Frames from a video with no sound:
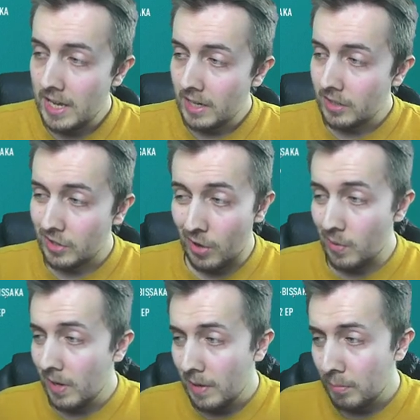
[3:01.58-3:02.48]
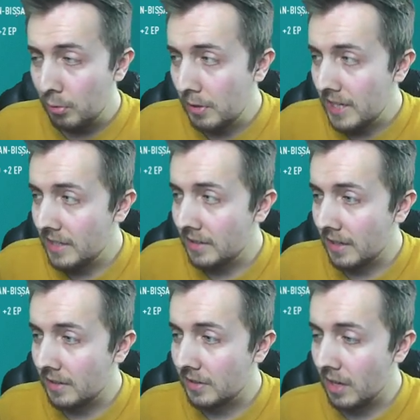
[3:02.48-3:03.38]
So pretty
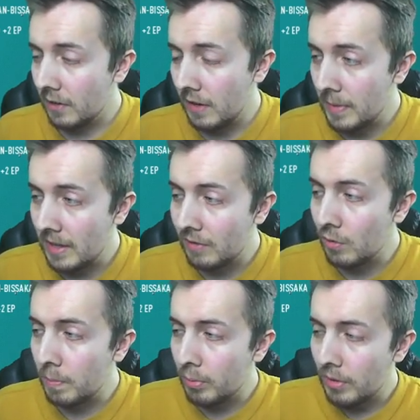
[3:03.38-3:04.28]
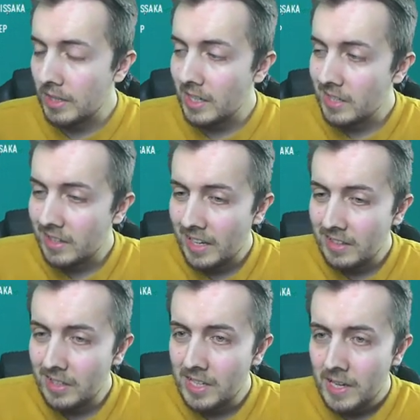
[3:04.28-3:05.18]
standard stuff. I mean, they're all pretty
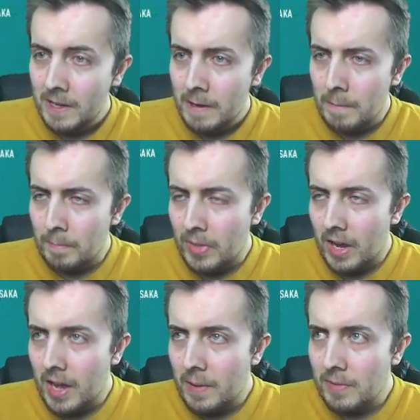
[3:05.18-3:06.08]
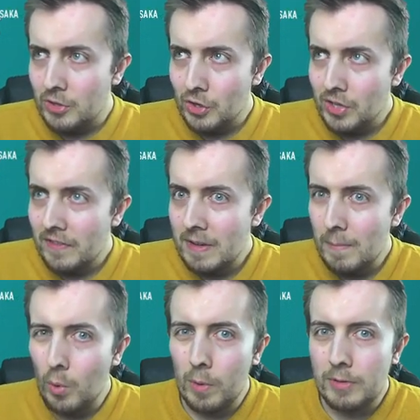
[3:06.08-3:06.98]
standard. Um, just having
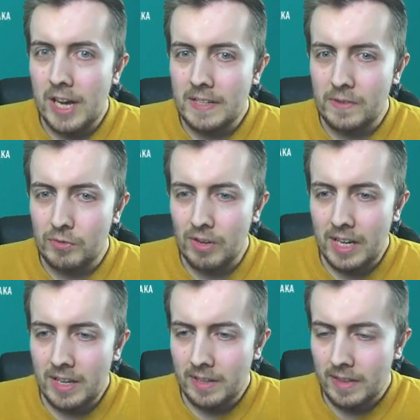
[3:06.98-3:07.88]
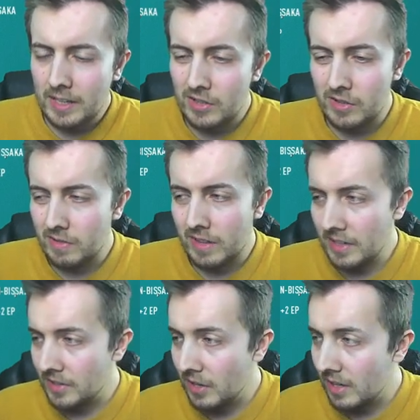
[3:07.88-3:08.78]
more objectives, really. That's just That's
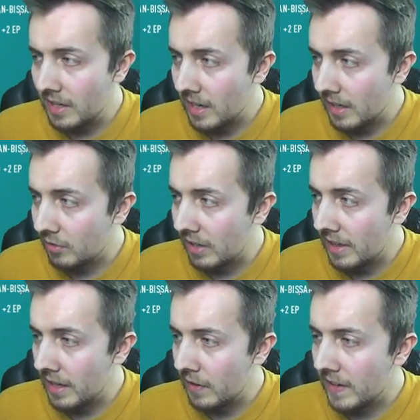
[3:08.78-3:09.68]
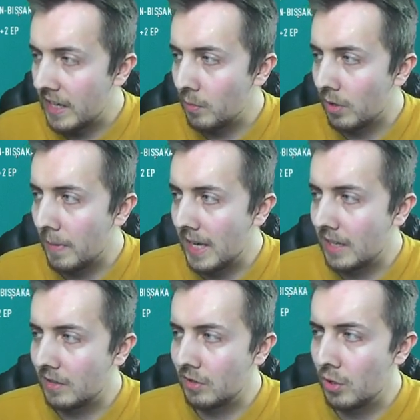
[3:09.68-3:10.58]
the only thing I could really think of. I didn't want to make it
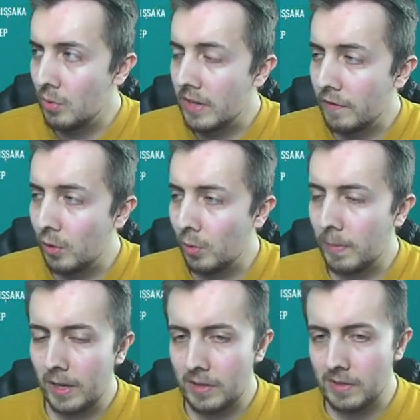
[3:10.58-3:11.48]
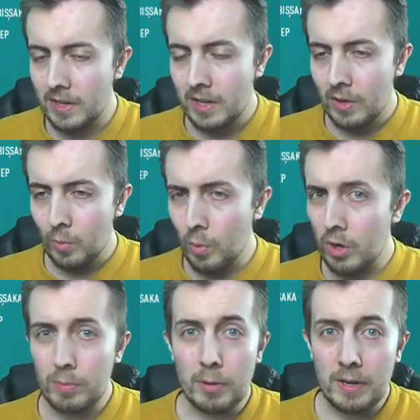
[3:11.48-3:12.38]
too difficult because, one, I'll
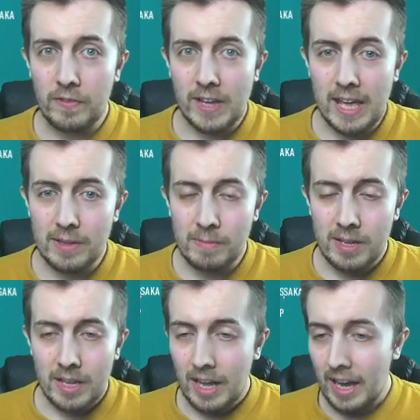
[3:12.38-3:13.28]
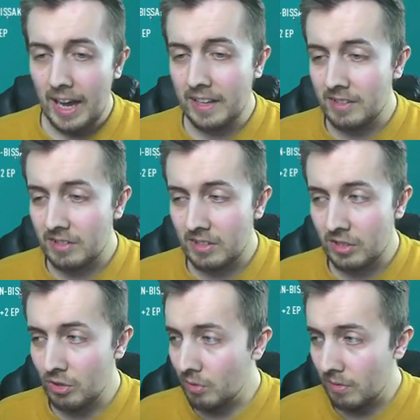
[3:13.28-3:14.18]
probably forget them, and
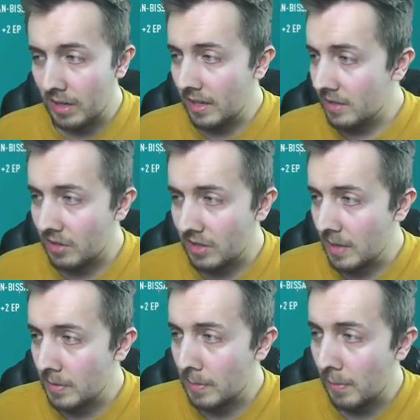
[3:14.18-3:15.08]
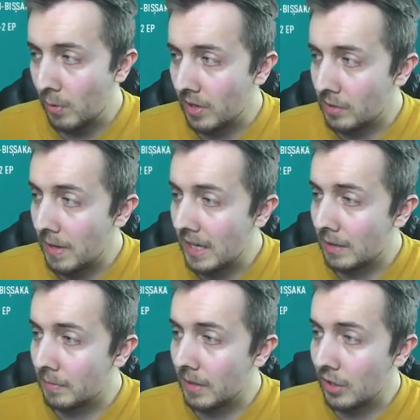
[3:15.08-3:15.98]
two, it just seems a bit pointless making them
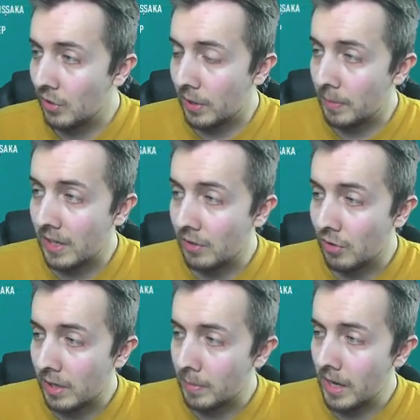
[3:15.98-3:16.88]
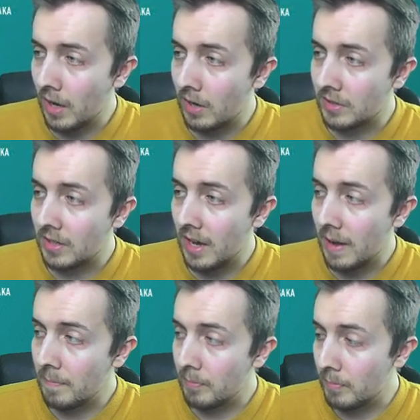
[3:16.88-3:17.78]
incredibly, incredibly hard.
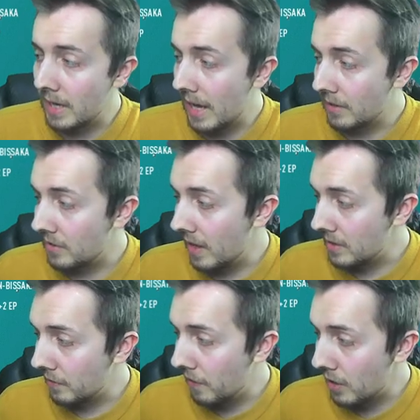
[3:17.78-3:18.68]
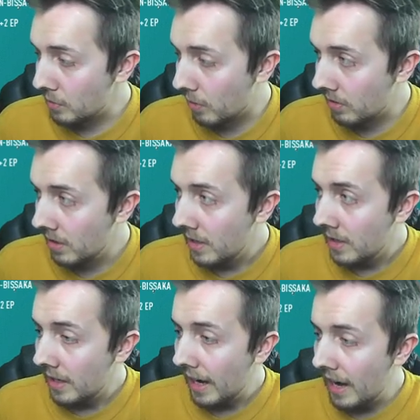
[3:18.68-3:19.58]
Um, but yeah, so there's the first one.
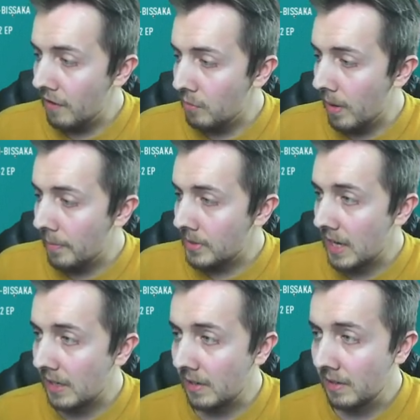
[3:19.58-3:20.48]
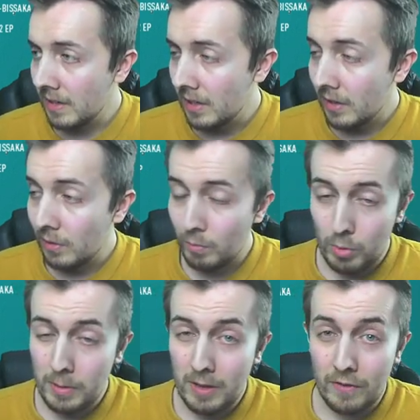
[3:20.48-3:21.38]
Aaron Wan-Bissaka would
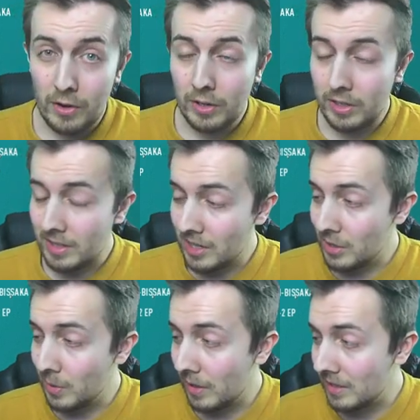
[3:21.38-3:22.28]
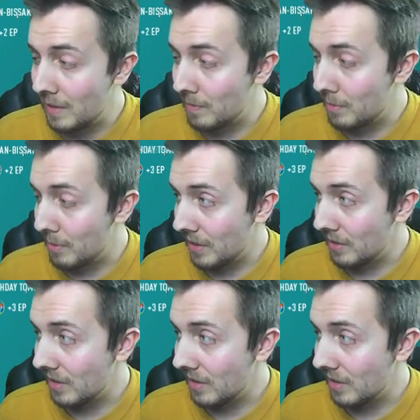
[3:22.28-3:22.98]
be a very good addition to our team, to be honest.